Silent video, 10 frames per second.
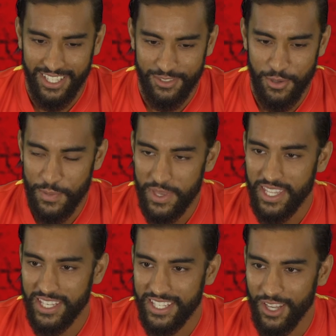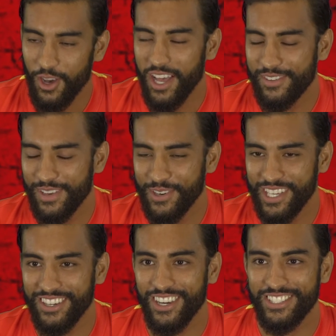Superman? Oh, AFL
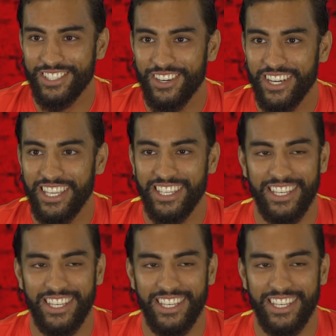hero, sorry.